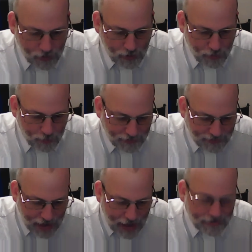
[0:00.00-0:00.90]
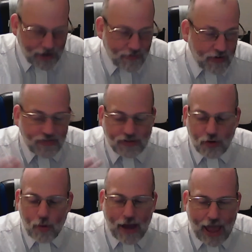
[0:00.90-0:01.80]
But he says, even if you do
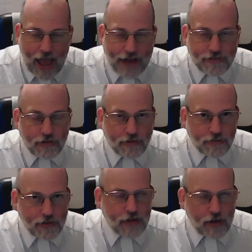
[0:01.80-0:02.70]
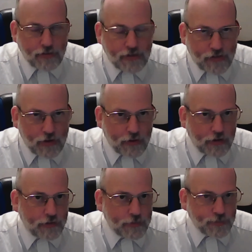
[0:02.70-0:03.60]
it by accident, this is how severe it
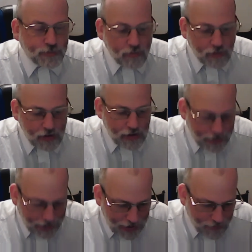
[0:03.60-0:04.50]
is. Even